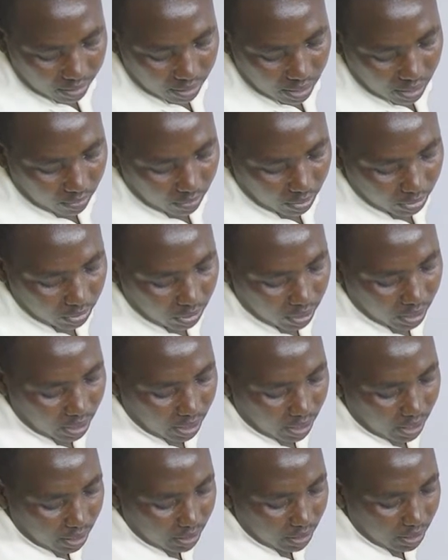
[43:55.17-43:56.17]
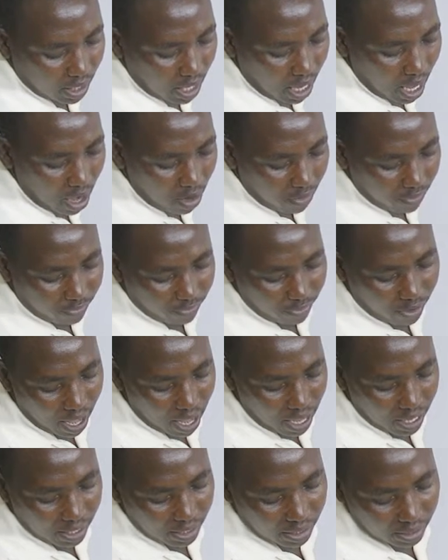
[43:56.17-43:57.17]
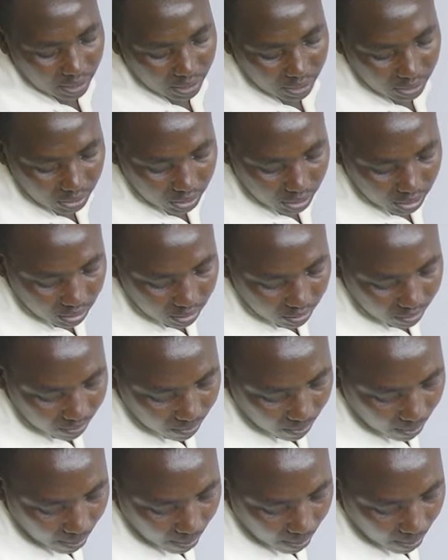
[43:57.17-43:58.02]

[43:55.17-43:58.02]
The question is, how far east